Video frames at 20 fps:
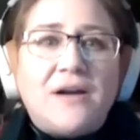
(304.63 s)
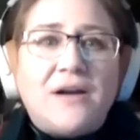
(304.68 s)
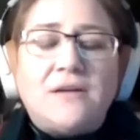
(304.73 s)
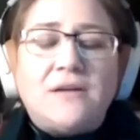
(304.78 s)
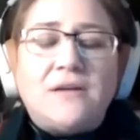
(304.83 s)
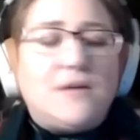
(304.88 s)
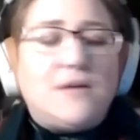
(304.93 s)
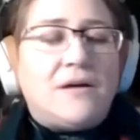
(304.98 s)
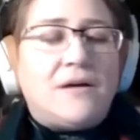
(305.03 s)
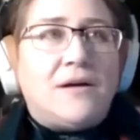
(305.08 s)

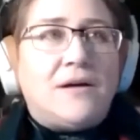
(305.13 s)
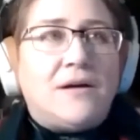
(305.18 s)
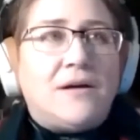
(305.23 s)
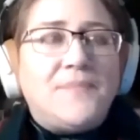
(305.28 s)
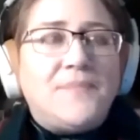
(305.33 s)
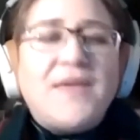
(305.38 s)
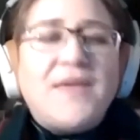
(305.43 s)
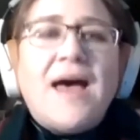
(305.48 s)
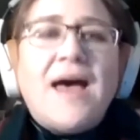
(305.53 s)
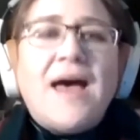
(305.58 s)
Ugh.
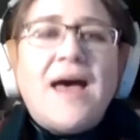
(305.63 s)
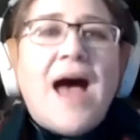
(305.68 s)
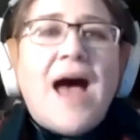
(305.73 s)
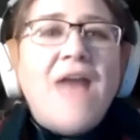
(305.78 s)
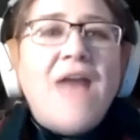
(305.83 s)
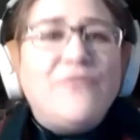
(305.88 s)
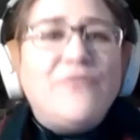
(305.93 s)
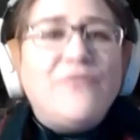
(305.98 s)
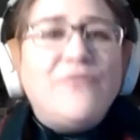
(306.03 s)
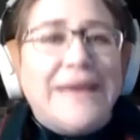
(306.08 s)

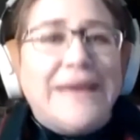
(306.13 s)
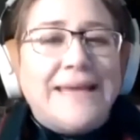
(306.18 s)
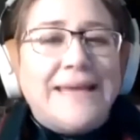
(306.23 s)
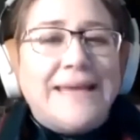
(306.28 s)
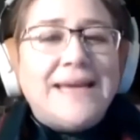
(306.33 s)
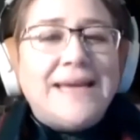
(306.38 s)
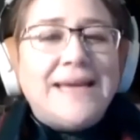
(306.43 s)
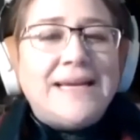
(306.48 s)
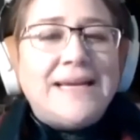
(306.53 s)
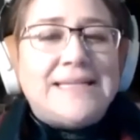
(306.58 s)
I
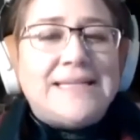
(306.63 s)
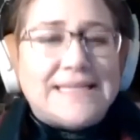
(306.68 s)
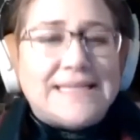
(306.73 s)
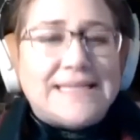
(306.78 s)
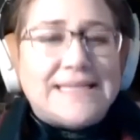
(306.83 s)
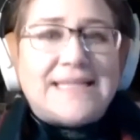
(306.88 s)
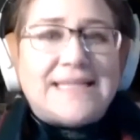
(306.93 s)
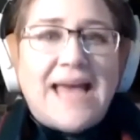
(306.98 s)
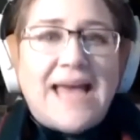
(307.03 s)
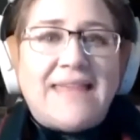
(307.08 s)
really
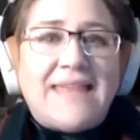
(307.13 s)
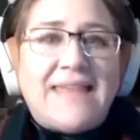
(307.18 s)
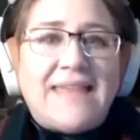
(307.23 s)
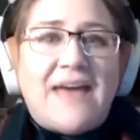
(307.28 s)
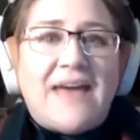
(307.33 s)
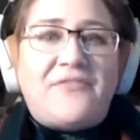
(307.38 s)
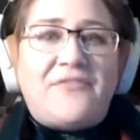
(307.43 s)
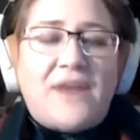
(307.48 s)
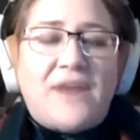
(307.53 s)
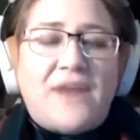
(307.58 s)
dislike
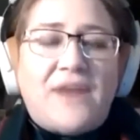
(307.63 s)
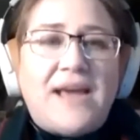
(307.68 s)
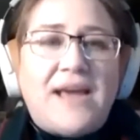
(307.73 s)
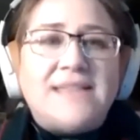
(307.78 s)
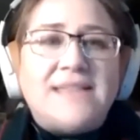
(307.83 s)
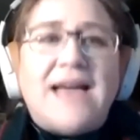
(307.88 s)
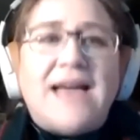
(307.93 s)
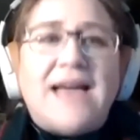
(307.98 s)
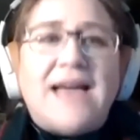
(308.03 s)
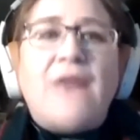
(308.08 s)
that
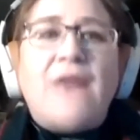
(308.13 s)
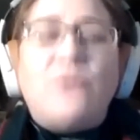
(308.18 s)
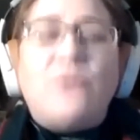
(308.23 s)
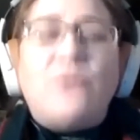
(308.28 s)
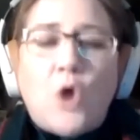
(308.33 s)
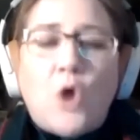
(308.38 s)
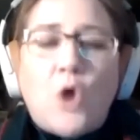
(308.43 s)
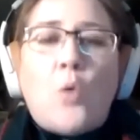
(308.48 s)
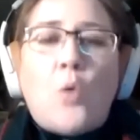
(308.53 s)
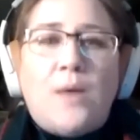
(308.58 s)
phrase, and I don't
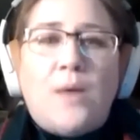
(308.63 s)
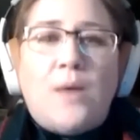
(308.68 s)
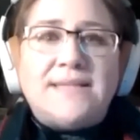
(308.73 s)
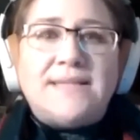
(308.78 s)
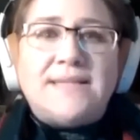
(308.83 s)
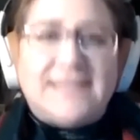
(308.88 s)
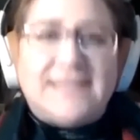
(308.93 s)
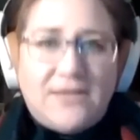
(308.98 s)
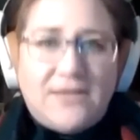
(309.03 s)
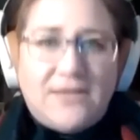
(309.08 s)
know what
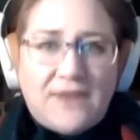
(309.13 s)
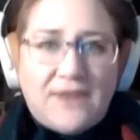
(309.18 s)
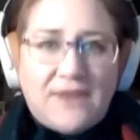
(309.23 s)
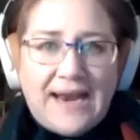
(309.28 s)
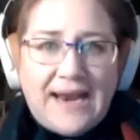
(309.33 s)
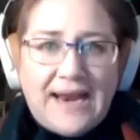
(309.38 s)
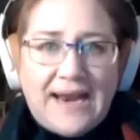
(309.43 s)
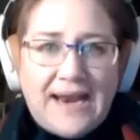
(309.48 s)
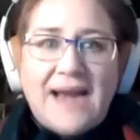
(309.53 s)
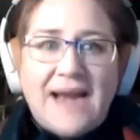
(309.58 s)
silver
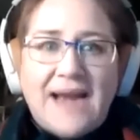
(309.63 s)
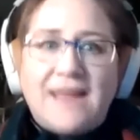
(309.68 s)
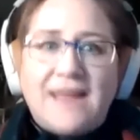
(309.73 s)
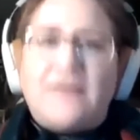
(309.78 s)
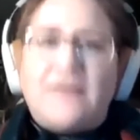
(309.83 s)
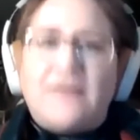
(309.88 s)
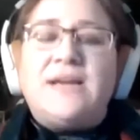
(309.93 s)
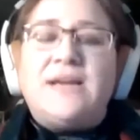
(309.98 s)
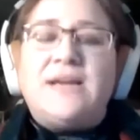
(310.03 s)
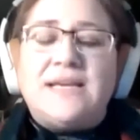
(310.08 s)
lining
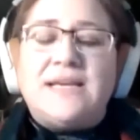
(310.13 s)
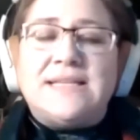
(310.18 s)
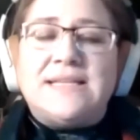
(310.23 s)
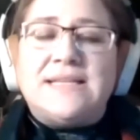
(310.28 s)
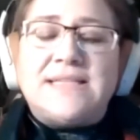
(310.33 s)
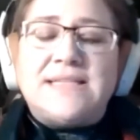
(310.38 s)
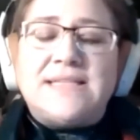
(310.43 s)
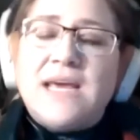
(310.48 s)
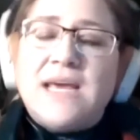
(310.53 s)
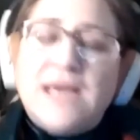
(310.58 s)
there
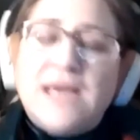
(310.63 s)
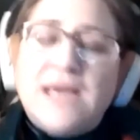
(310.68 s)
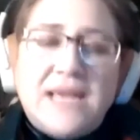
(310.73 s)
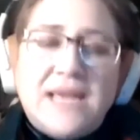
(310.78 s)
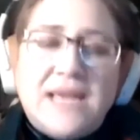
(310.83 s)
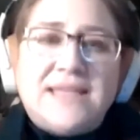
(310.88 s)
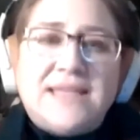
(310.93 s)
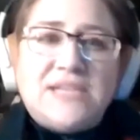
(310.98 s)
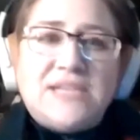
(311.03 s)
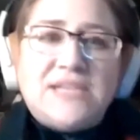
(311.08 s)
is
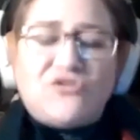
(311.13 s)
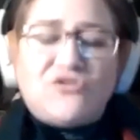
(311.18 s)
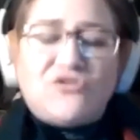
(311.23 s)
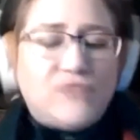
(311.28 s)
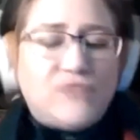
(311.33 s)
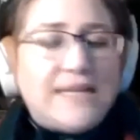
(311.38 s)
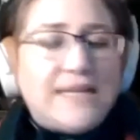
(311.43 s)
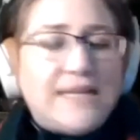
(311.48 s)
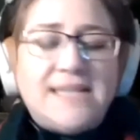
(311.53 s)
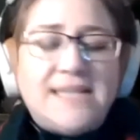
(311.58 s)
in these
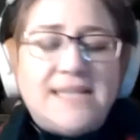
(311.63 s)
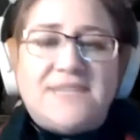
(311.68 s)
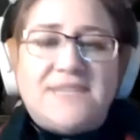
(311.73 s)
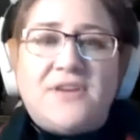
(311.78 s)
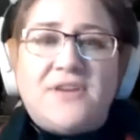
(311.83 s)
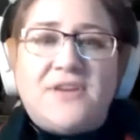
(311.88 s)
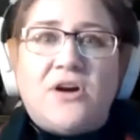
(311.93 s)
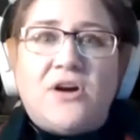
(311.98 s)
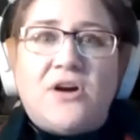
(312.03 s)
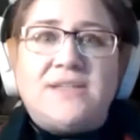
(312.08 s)
really
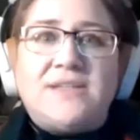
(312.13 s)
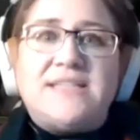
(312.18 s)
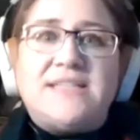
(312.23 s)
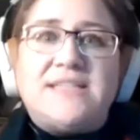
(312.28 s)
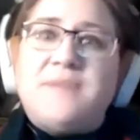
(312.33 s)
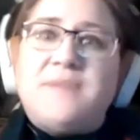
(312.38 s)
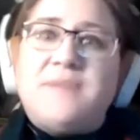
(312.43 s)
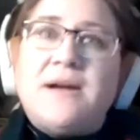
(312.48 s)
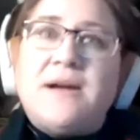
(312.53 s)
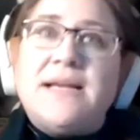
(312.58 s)
difficult
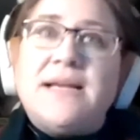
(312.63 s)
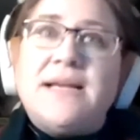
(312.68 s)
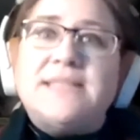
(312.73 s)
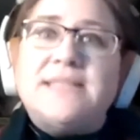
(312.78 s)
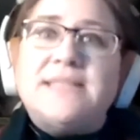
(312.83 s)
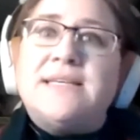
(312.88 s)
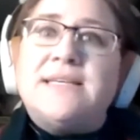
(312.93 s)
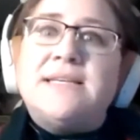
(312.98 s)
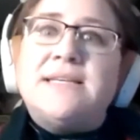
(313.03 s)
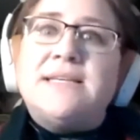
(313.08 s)

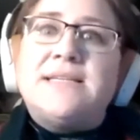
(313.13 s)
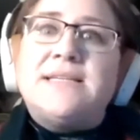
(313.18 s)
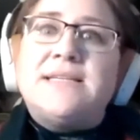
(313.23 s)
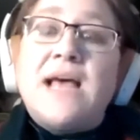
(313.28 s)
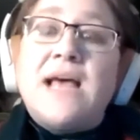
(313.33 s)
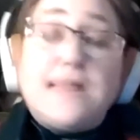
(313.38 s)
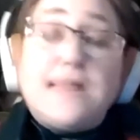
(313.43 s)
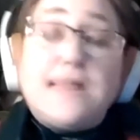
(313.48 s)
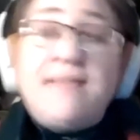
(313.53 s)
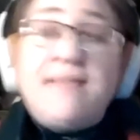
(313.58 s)
experiences,
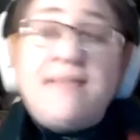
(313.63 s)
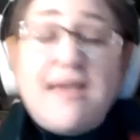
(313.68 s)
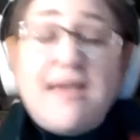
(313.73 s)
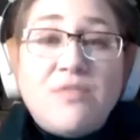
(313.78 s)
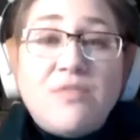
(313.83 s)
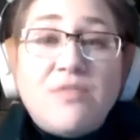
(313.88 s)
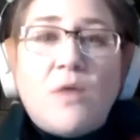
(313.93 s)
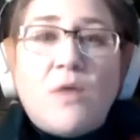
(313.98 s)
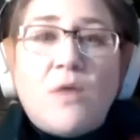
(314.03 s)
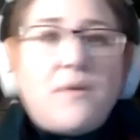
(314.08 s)

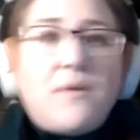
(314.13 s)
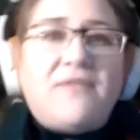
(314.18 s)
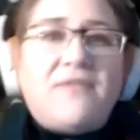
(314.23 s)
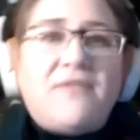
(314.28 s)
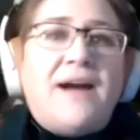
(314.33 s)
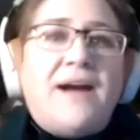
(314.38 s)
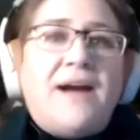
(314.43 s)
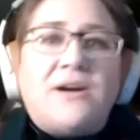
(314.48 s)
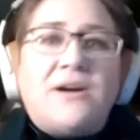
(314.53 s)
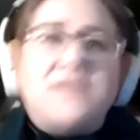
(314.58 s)
like the one we
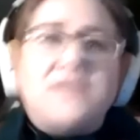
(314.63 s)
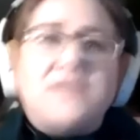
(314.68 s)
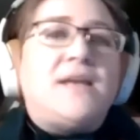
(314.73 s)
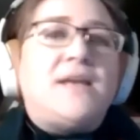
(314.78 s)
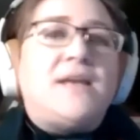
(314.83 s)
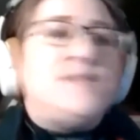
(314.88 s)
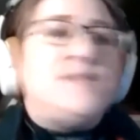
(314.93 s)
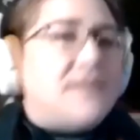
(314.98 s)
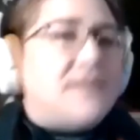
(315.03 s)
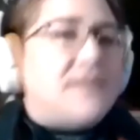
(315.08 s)
find
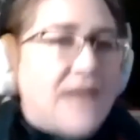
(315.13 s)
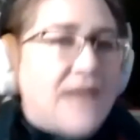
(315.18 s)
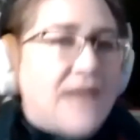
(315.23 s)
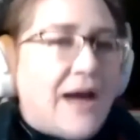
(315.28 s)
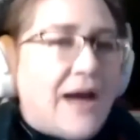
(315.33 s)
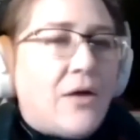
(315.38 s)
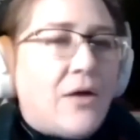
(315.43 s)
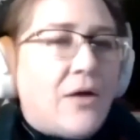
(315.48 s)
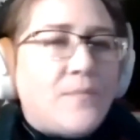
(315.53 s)
ourselves in now.